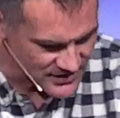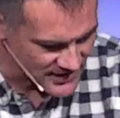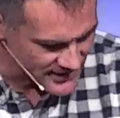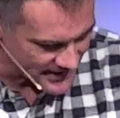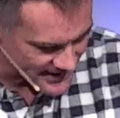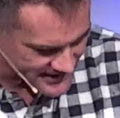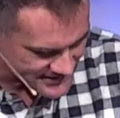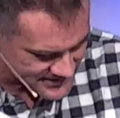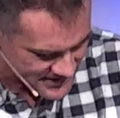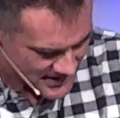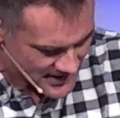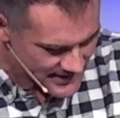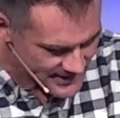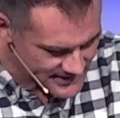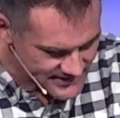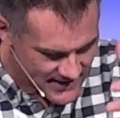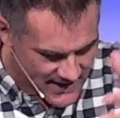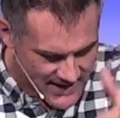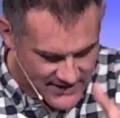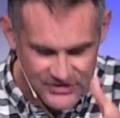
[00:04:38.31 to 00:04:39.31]
And let's
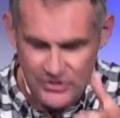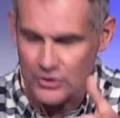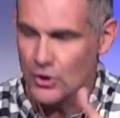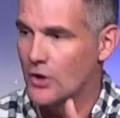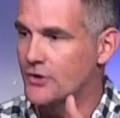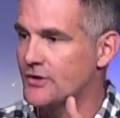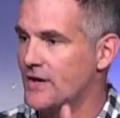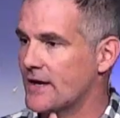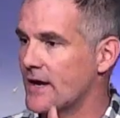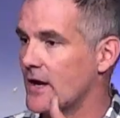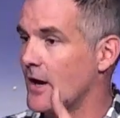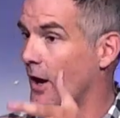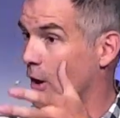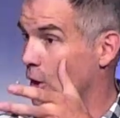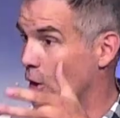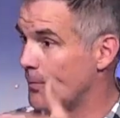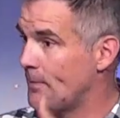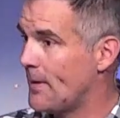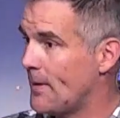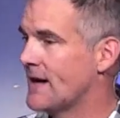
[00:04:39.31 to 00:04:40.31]
ask God now to
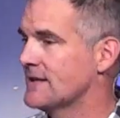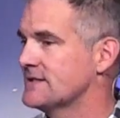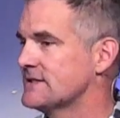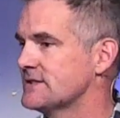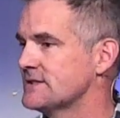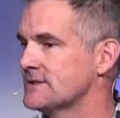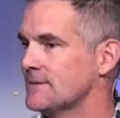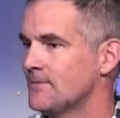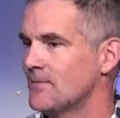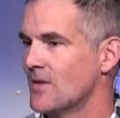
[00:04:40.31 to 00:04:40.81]
help us.